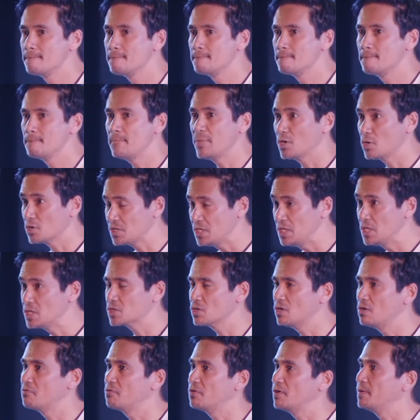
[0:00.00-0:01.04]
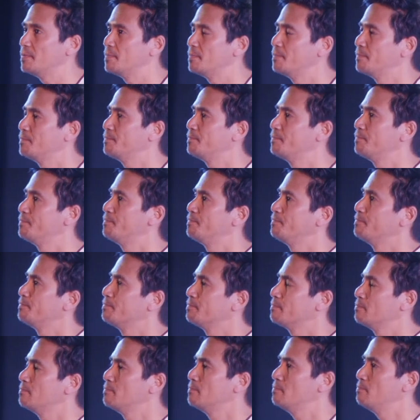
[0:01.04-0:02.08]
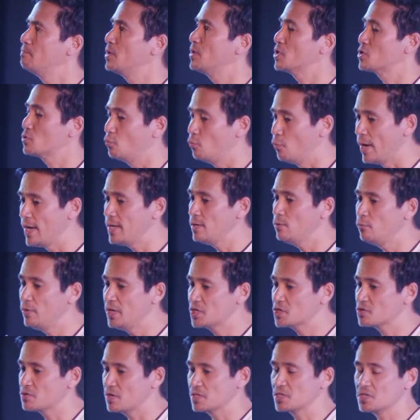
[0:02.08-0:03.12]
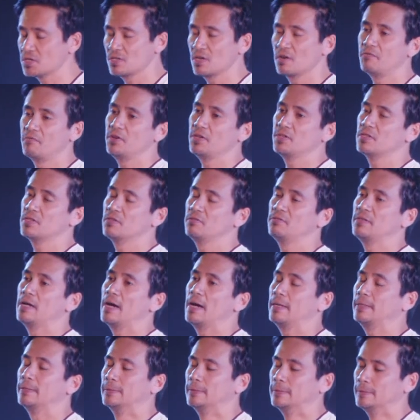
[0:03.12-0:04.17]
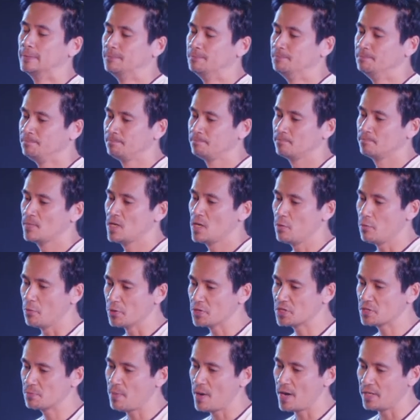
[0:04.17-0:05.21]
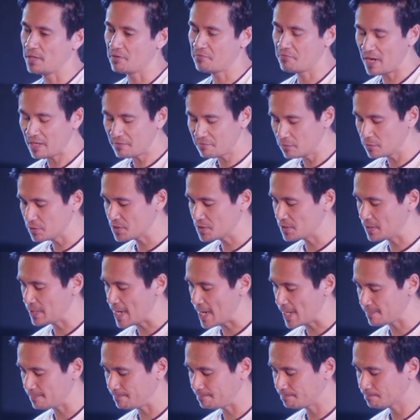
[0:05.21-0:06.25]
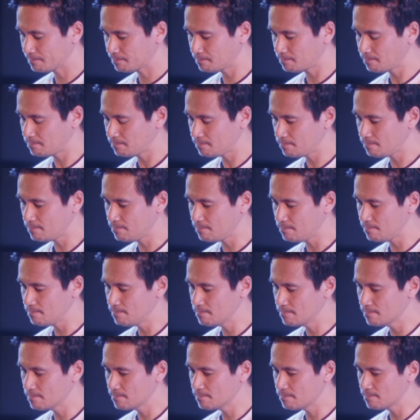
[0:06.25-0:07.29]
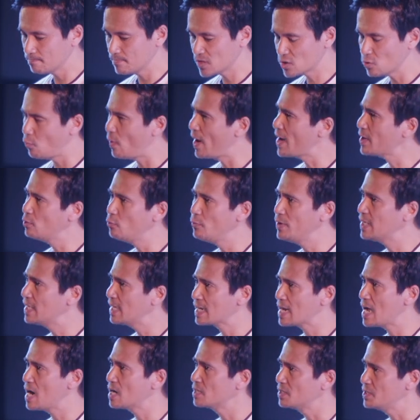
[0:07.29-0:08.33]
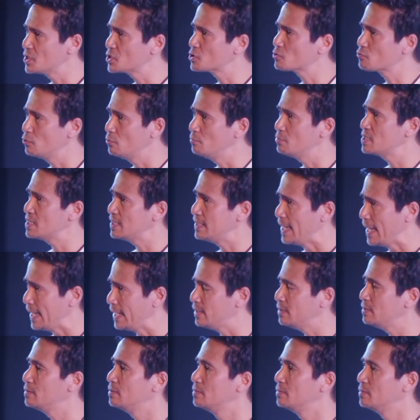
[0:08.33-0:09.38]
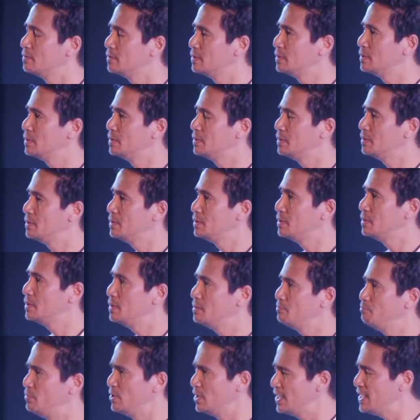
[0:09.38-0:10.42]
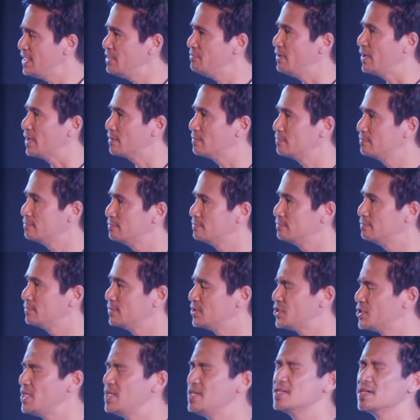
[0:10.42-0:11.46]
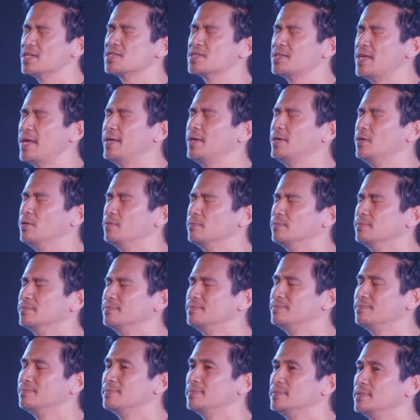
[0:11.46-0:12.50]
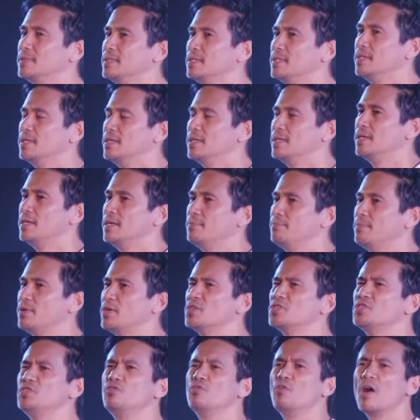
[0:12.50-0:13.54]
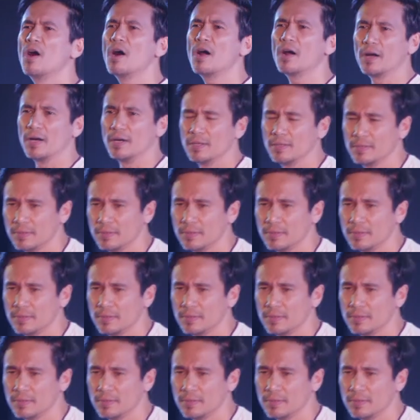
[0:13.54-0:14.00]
because he's sovereign. Because when we trust sovereignty of God, we respond in faithfulness to God. So why don't we get out of this room today believing, Jesus, thank you. Because you are